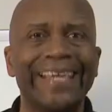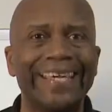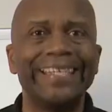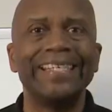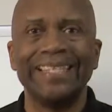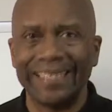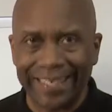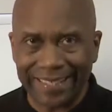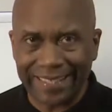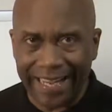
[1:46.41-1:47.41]
in
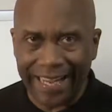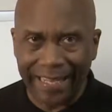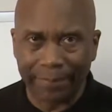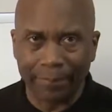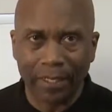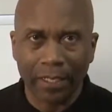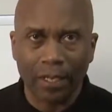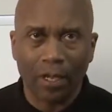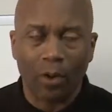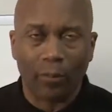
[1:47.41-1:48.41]
less time.
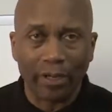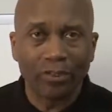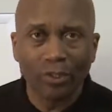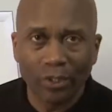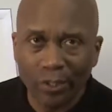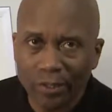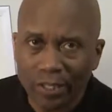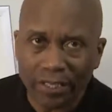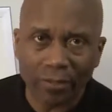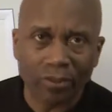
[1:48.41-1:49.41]
We also learned
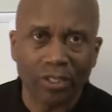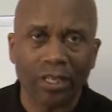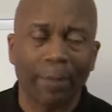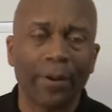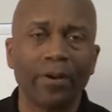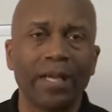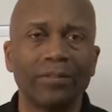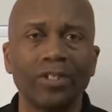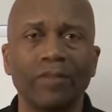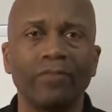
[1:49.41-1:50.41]
that there was a paradigm
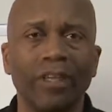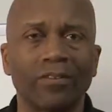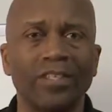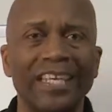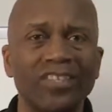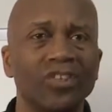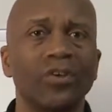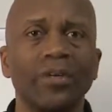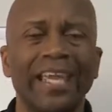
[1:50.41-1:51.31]
shift that was necessary